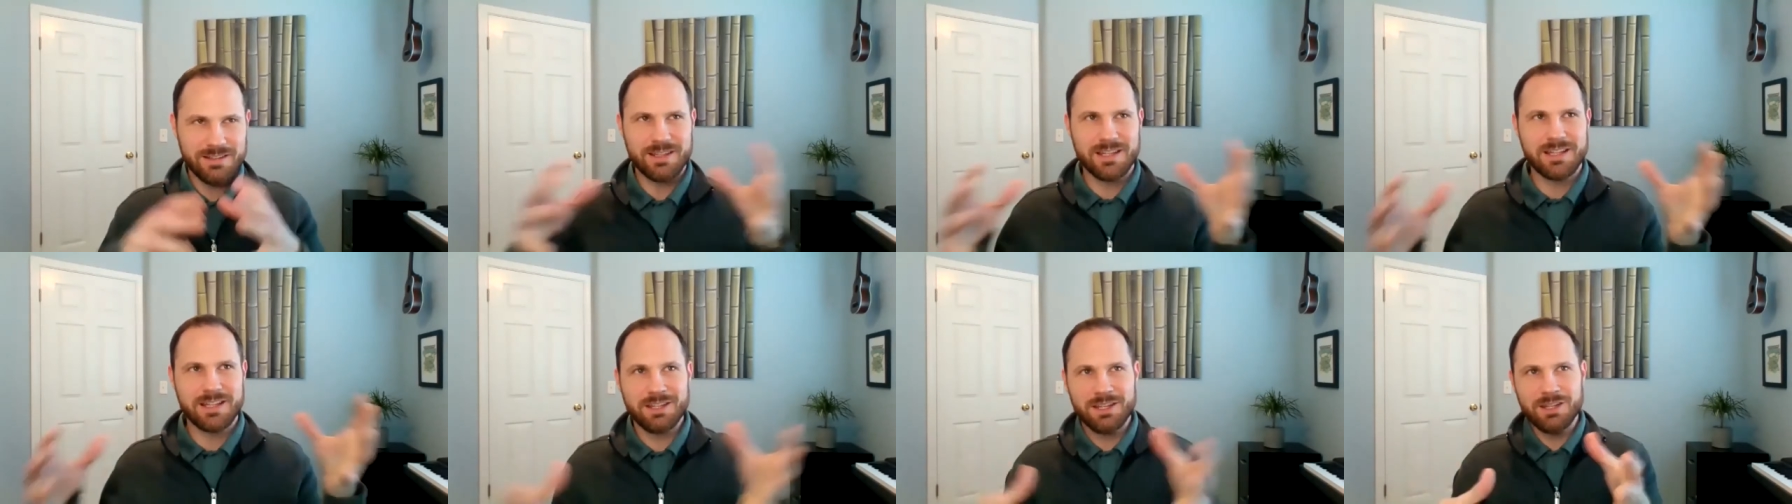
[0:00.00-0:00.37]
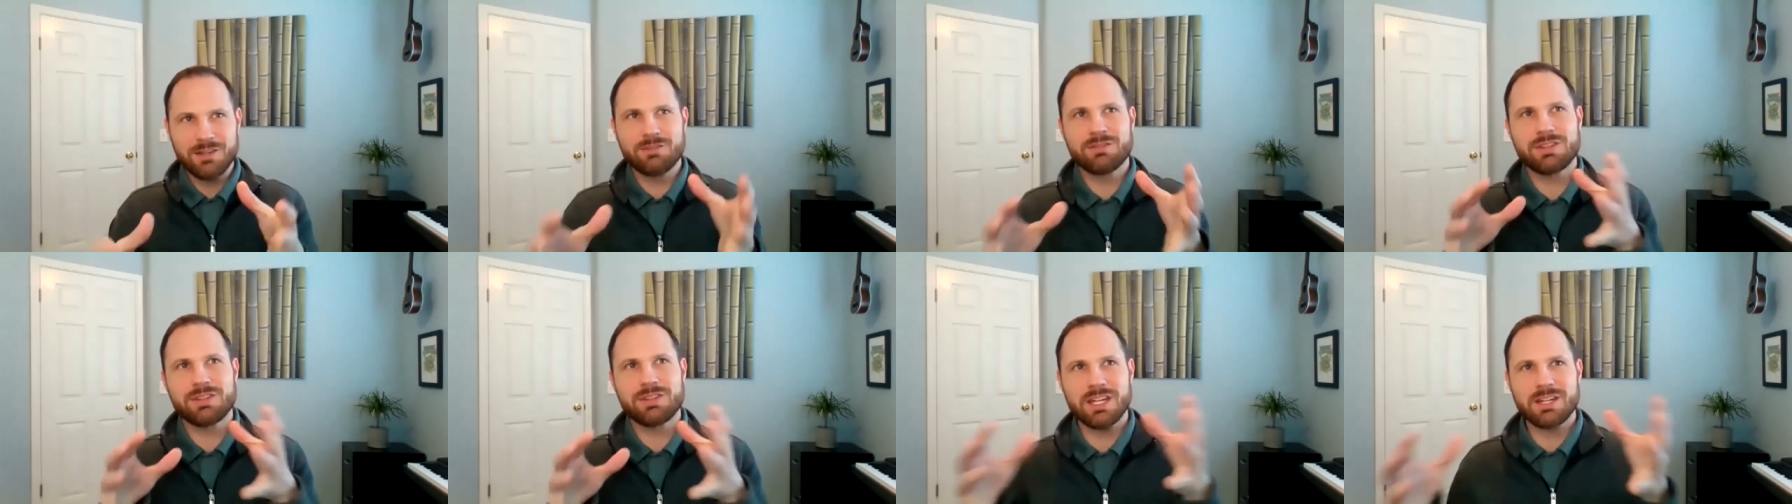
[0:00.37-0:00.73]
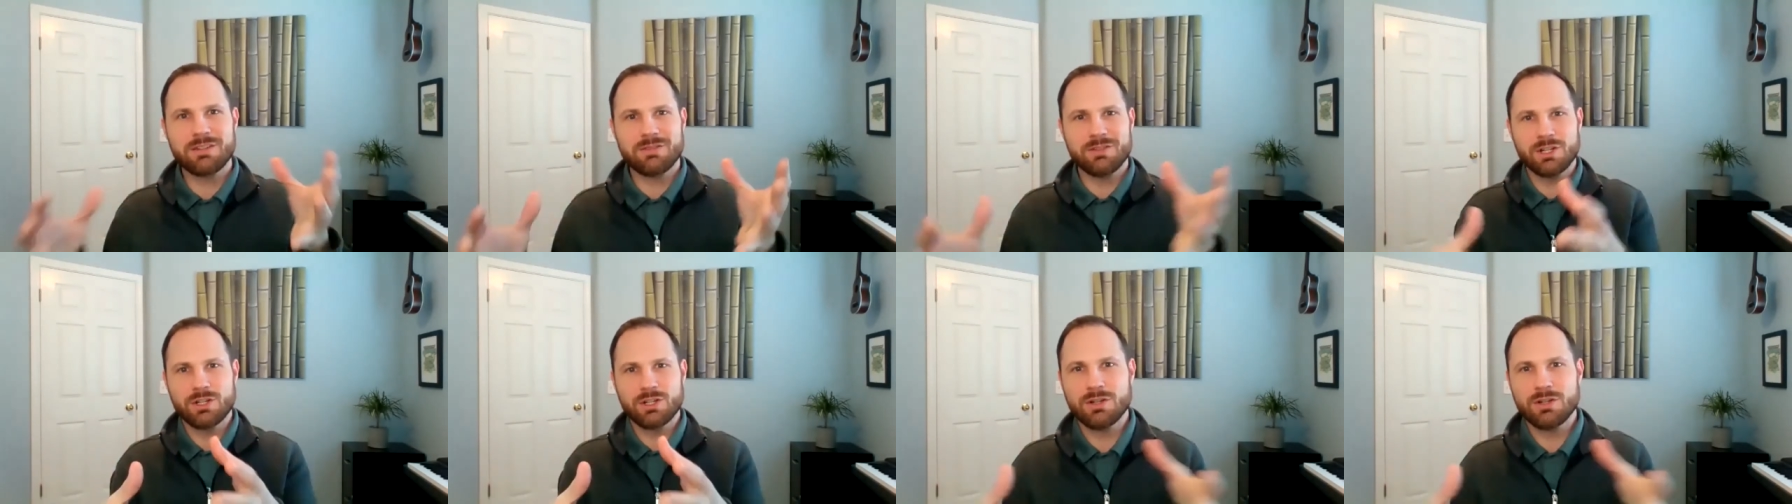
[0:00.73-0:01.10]
it gives kind
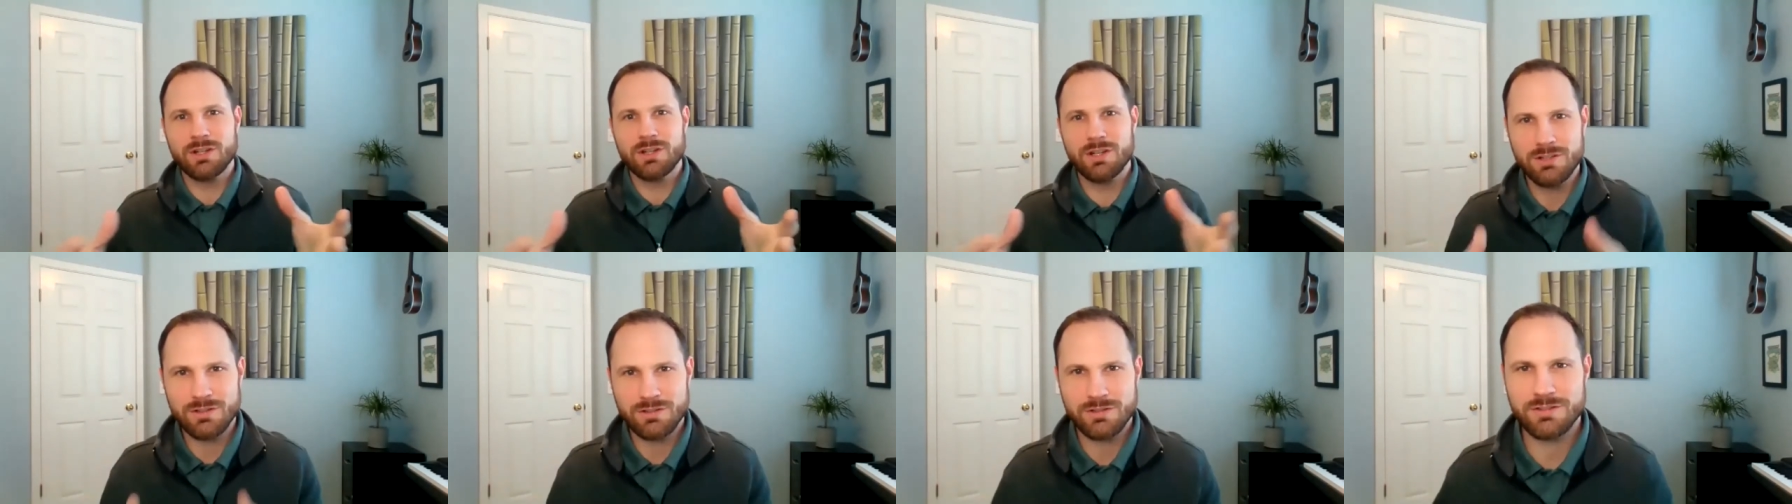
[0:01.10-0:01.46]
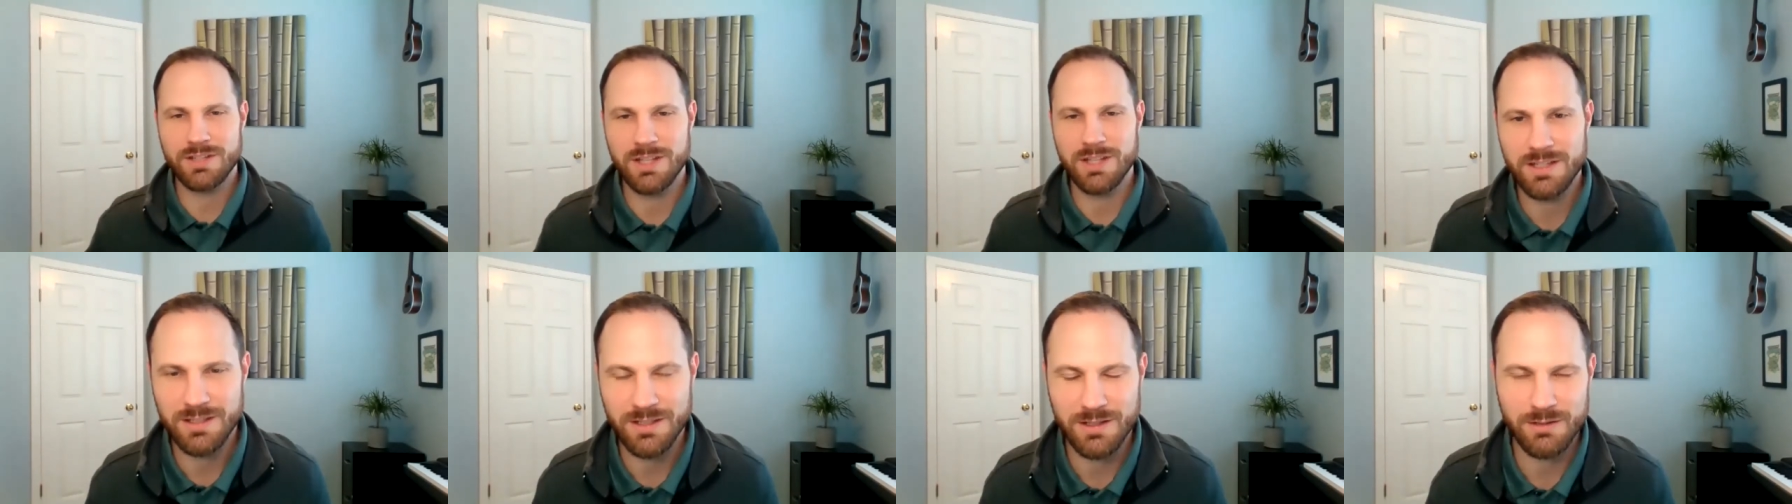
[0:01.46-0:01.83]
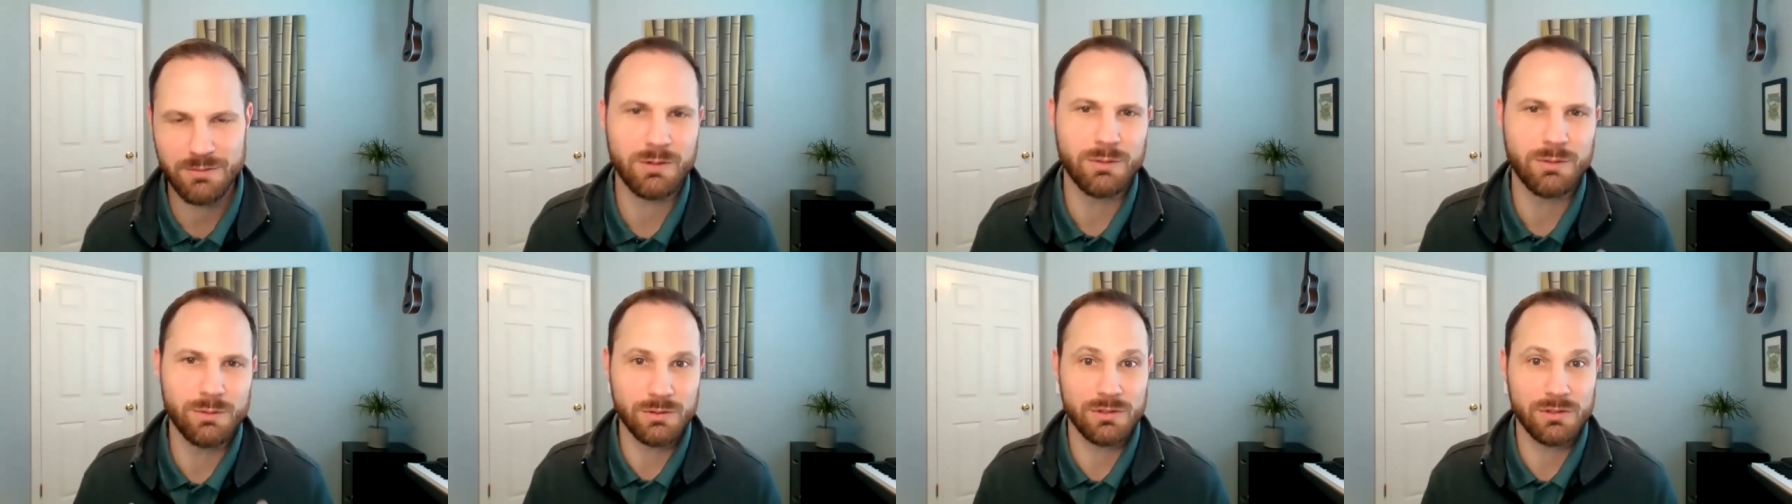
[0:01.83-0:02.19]
of a good understanding of
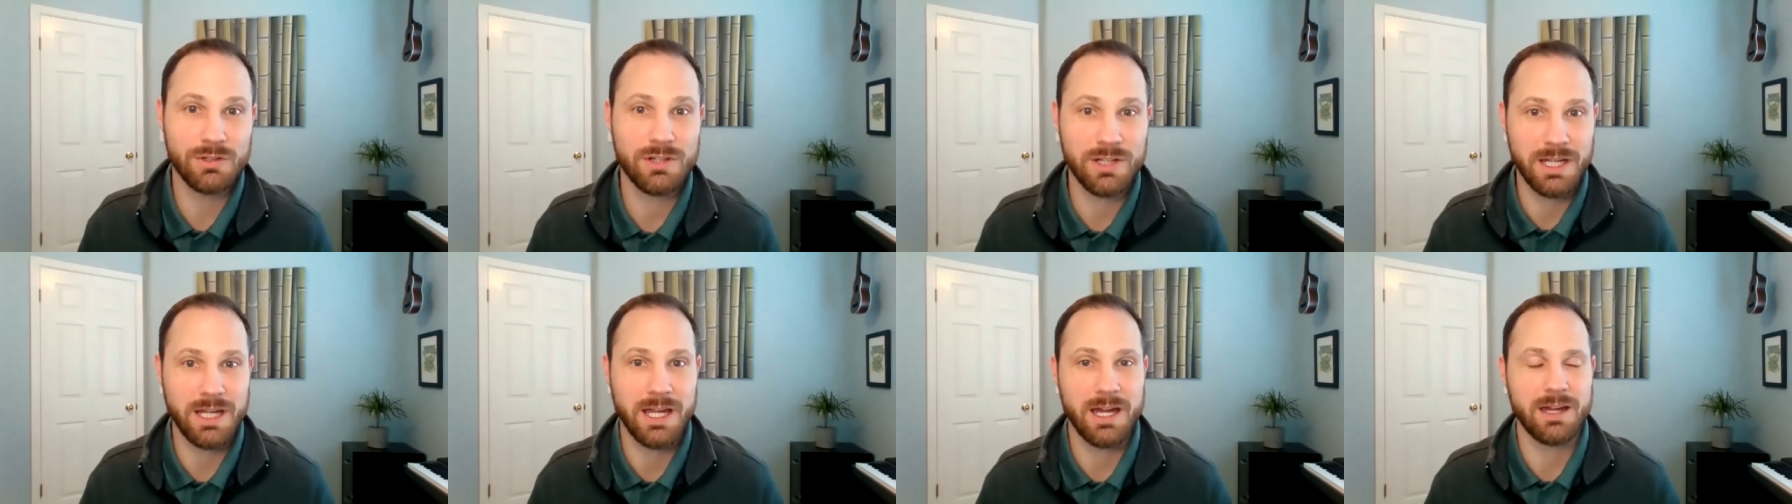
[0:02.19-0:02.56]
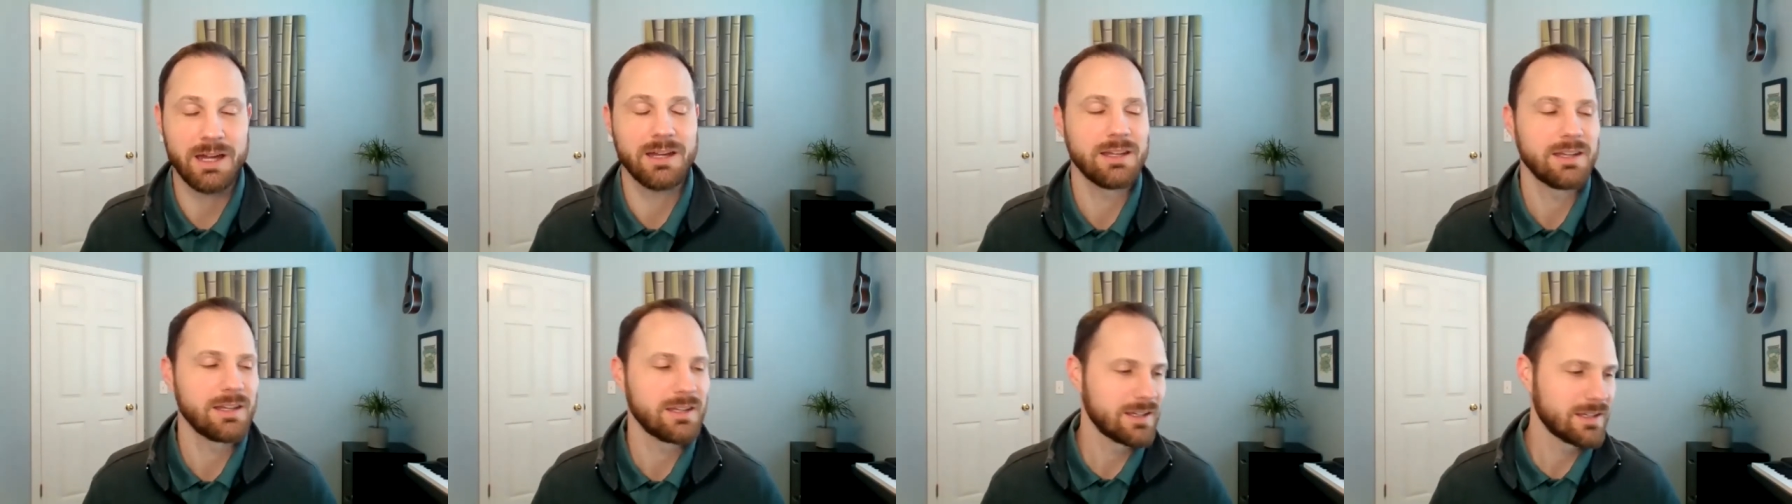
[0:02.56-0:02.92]
what we're looking at.